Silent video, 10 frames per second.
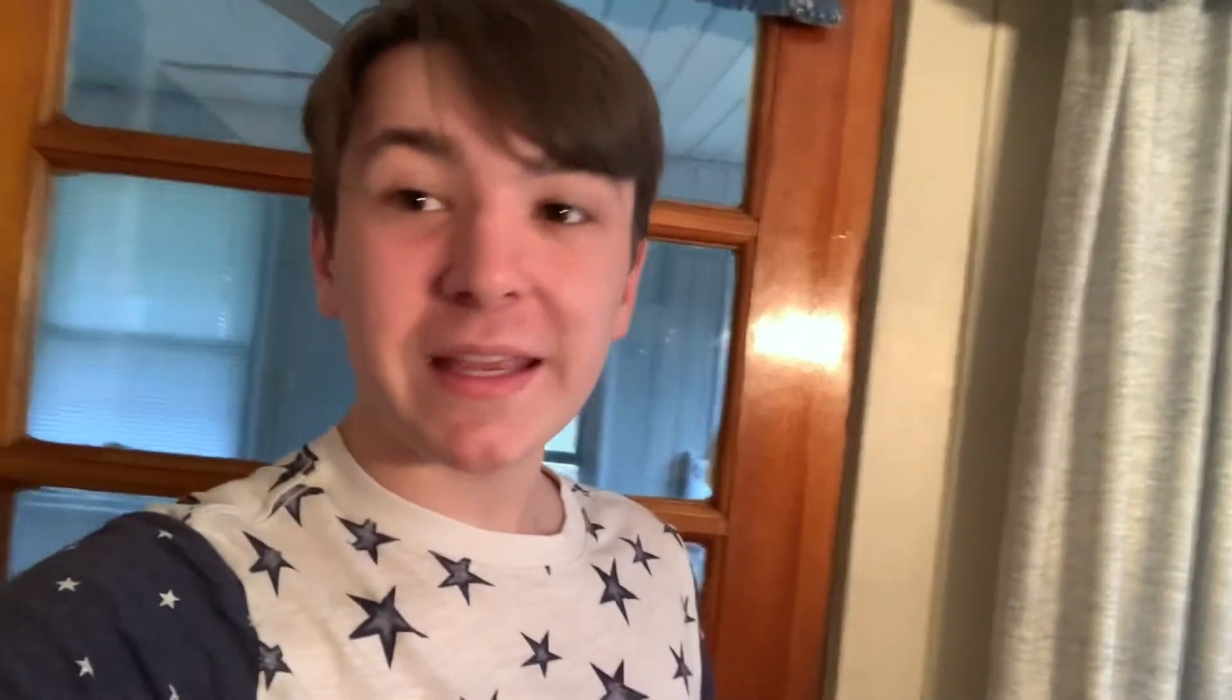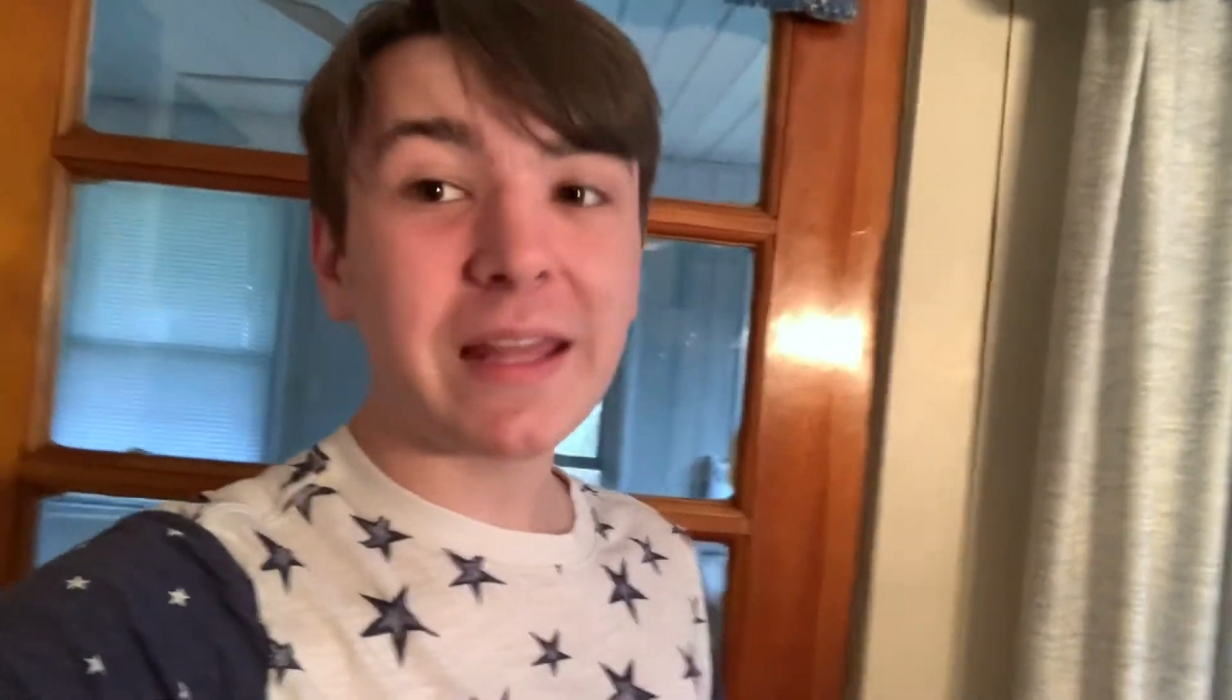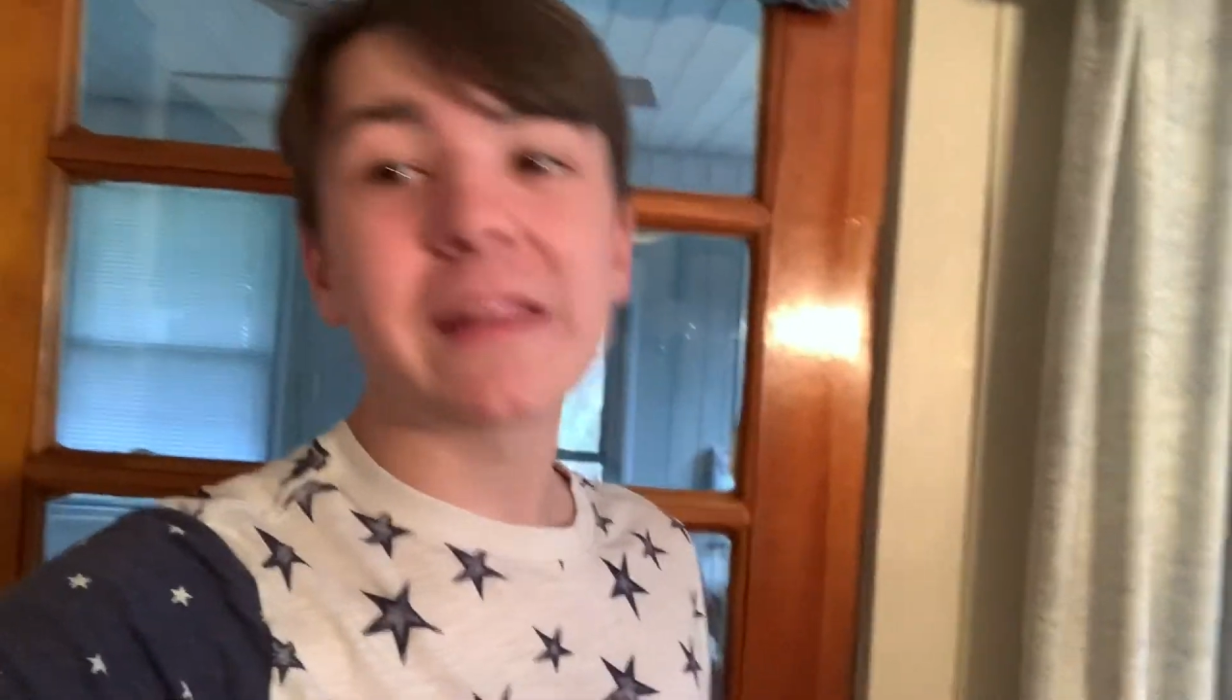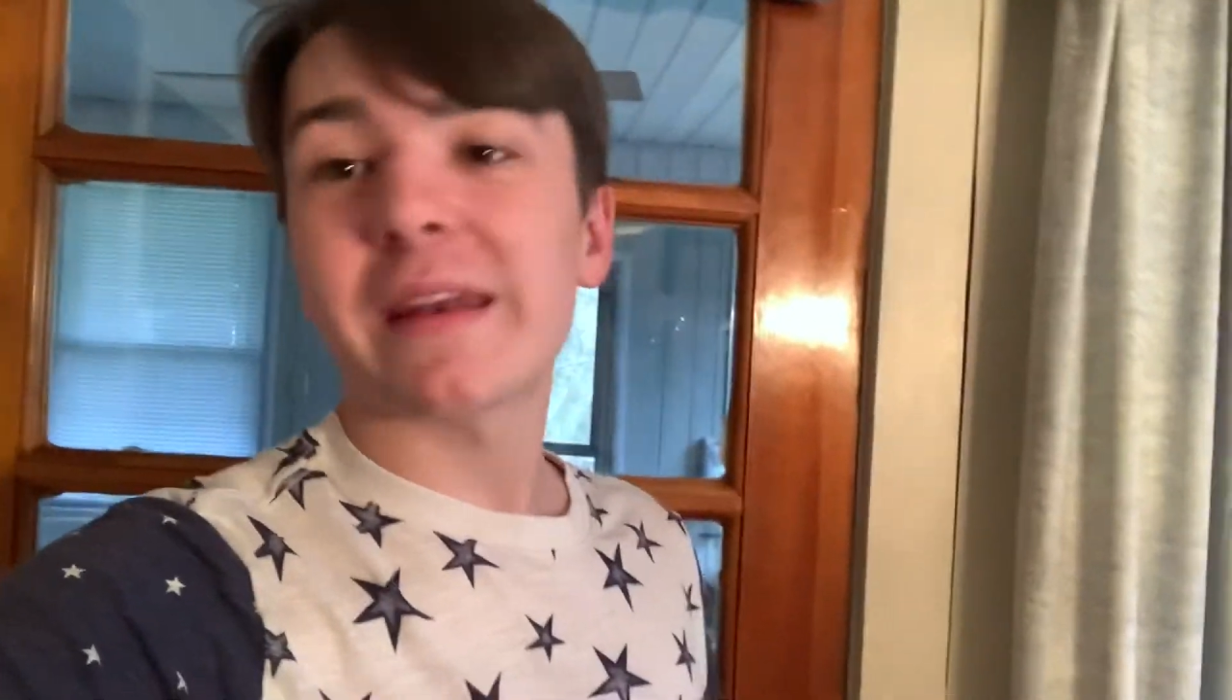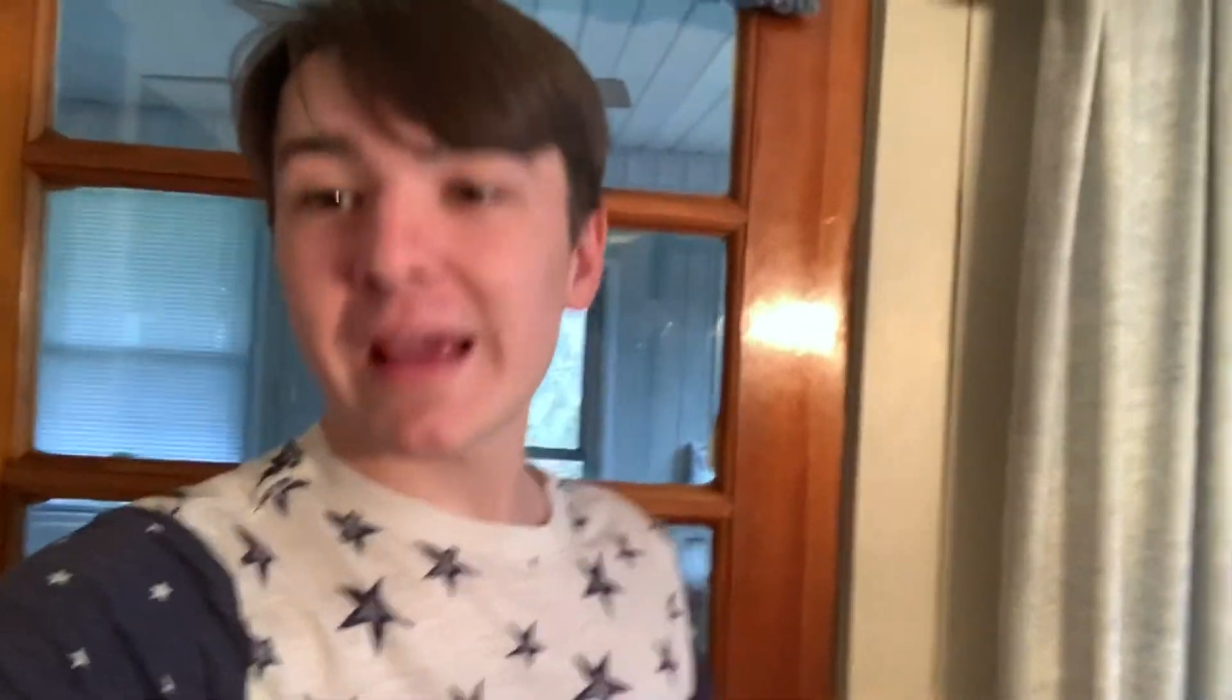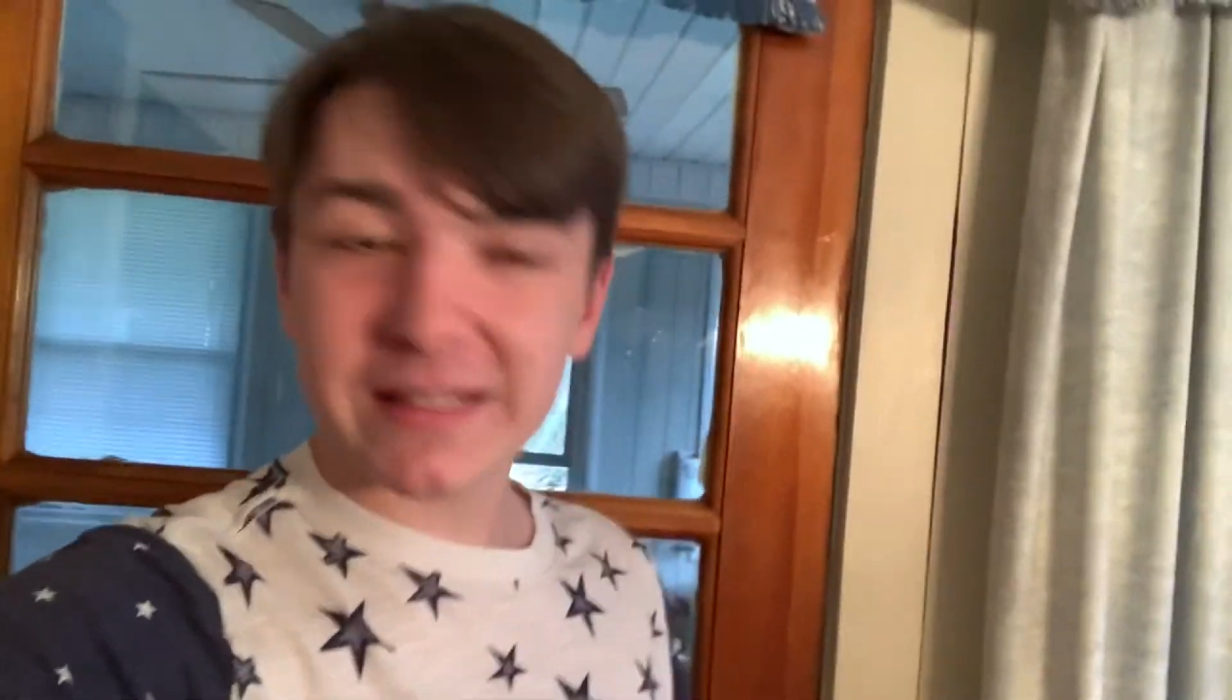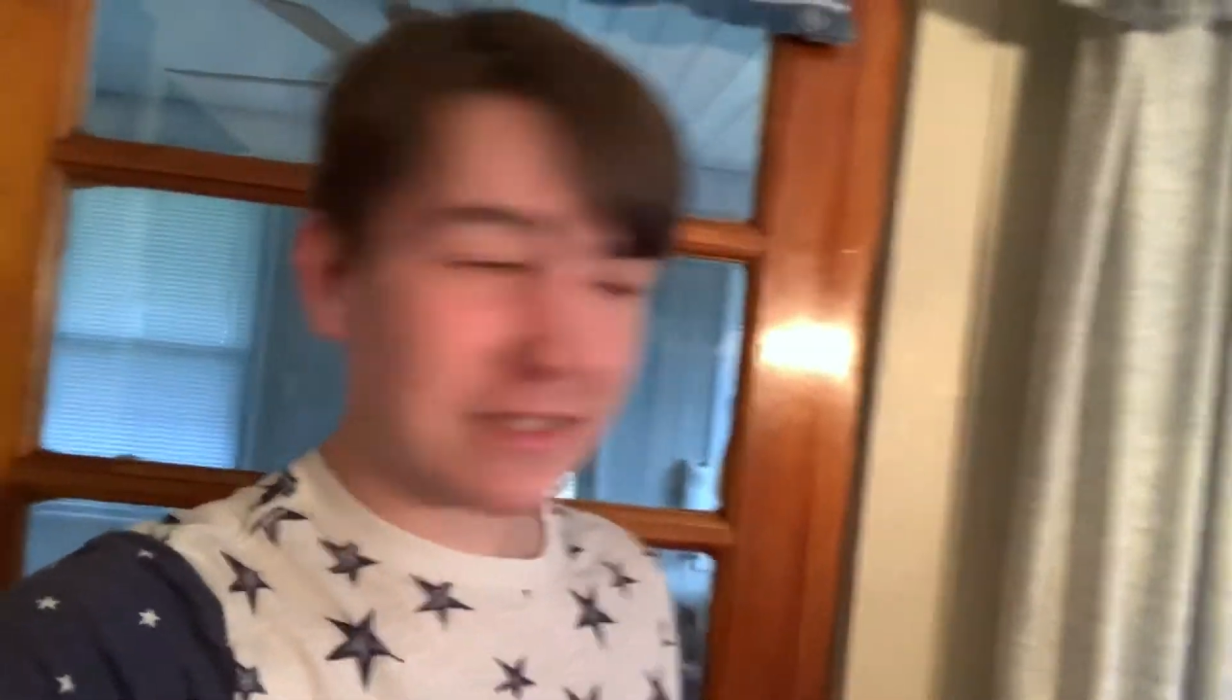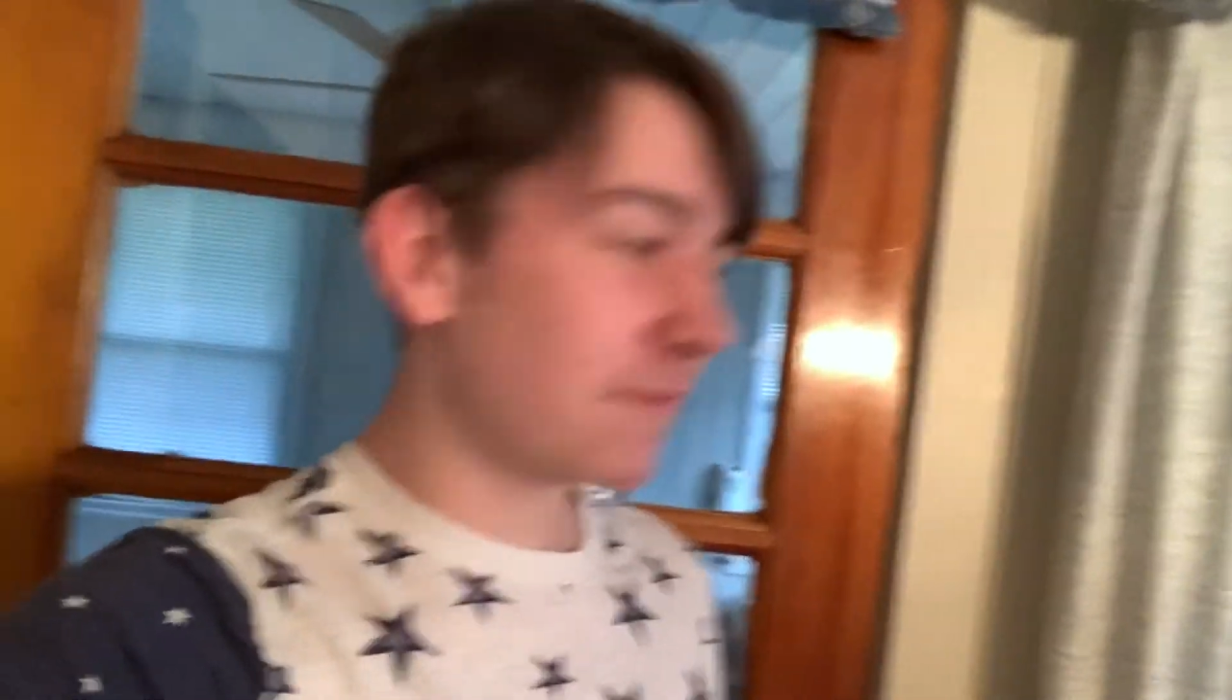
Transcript: in the next